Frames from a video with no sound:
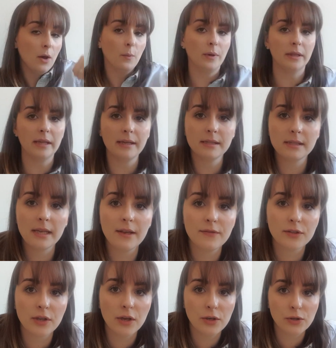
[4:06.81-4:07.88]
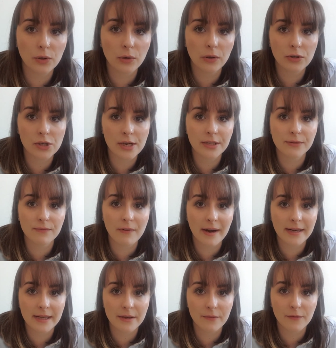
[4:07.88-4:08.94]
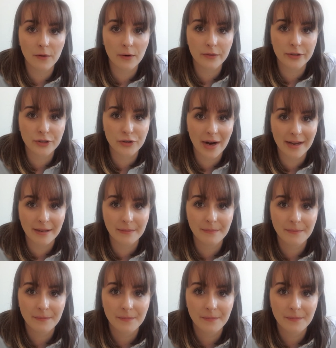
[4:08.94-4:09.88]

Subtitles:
Well, let's see if Sir George is ready for the dragon.